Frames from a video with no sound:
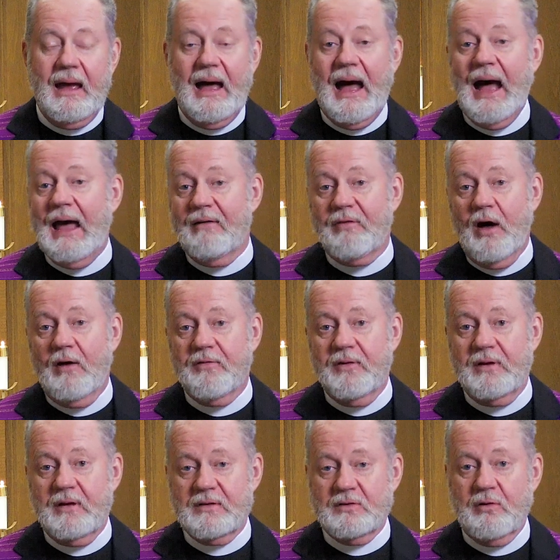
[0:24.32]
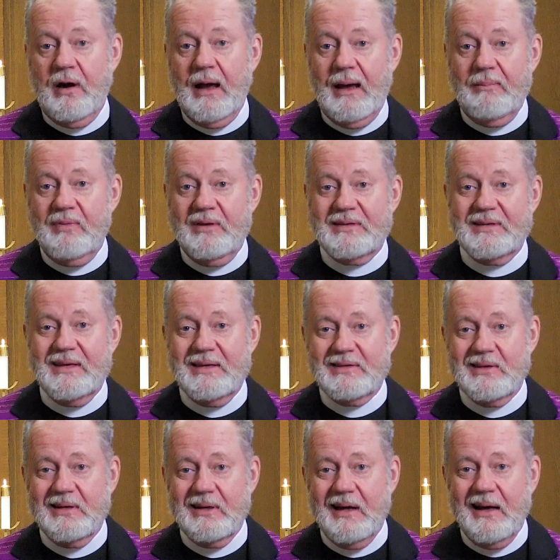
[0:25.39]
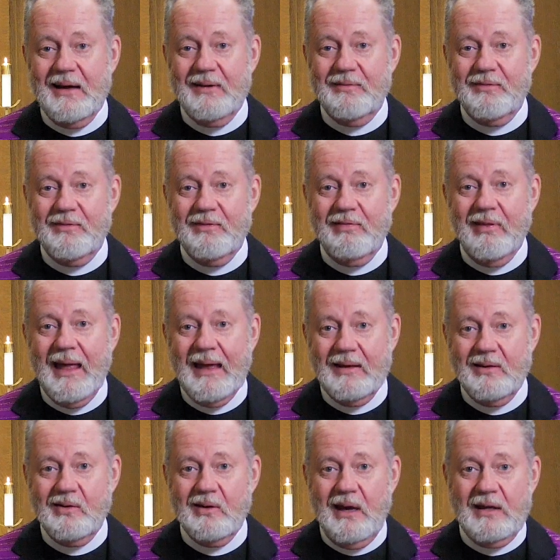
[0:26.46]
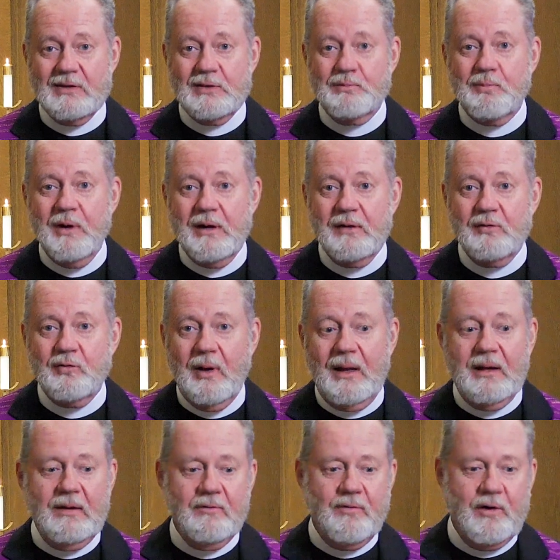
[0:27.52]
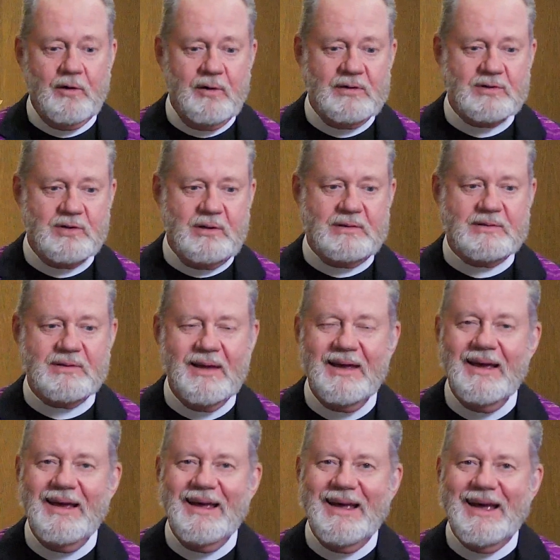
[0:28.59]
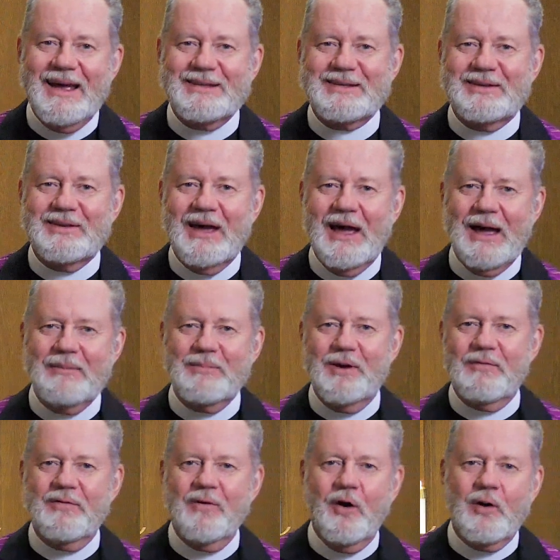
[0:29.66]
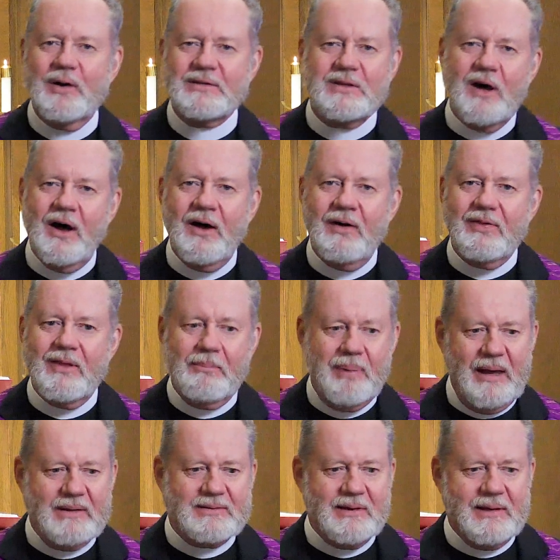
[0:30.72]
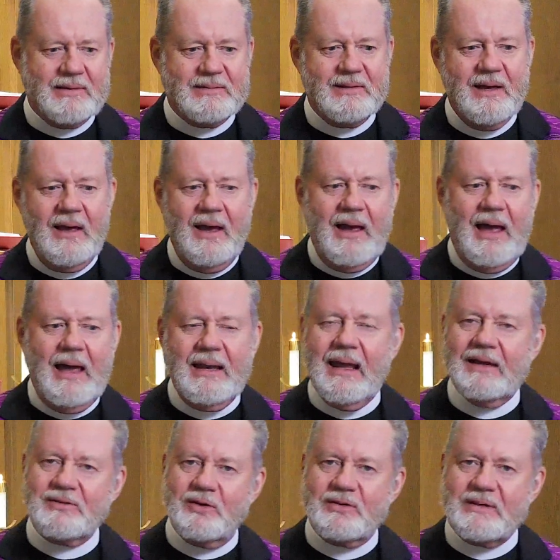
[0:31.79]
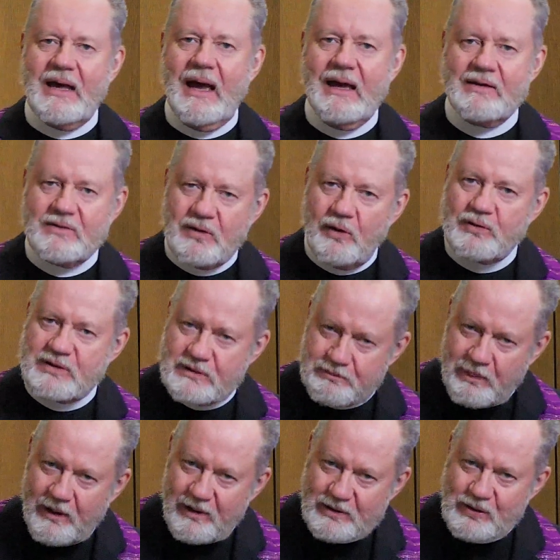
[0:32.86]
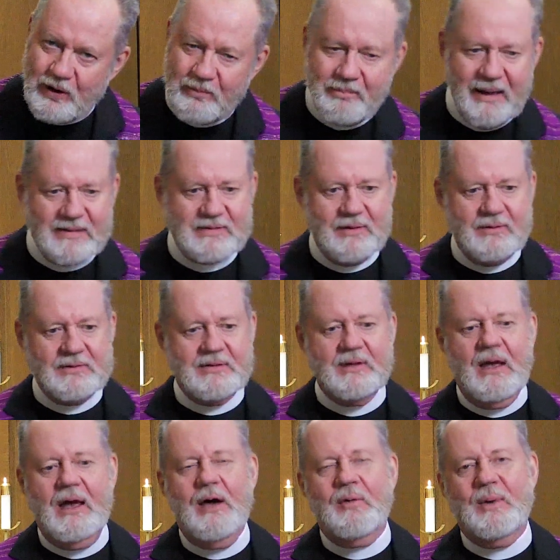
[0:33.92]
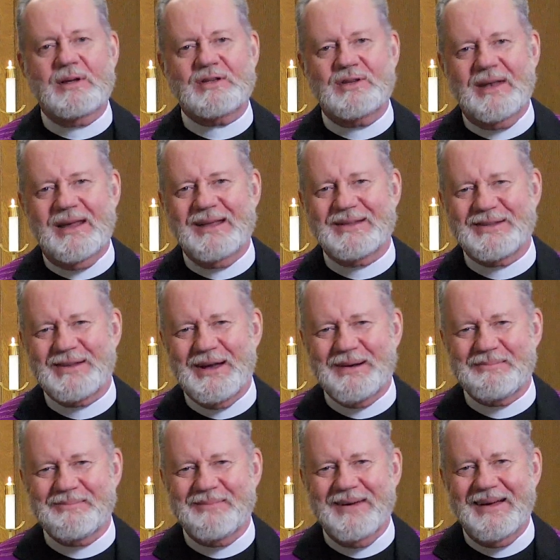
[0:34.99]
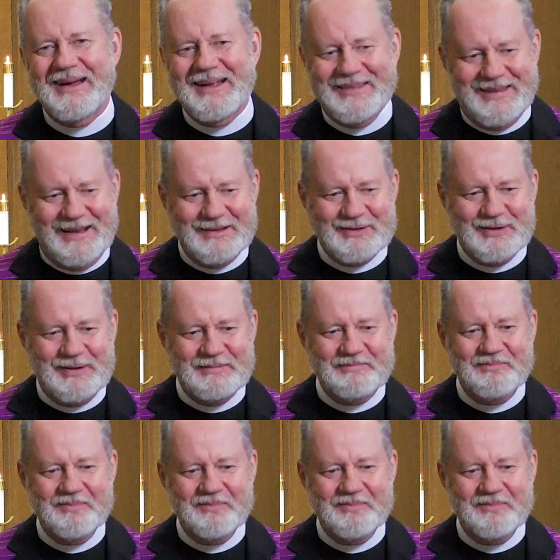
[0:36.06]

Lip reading: I have often described the season of Lent as spring training for Christians. It's a time to focus on the basics and exercise those spiritual muscles which need some attention.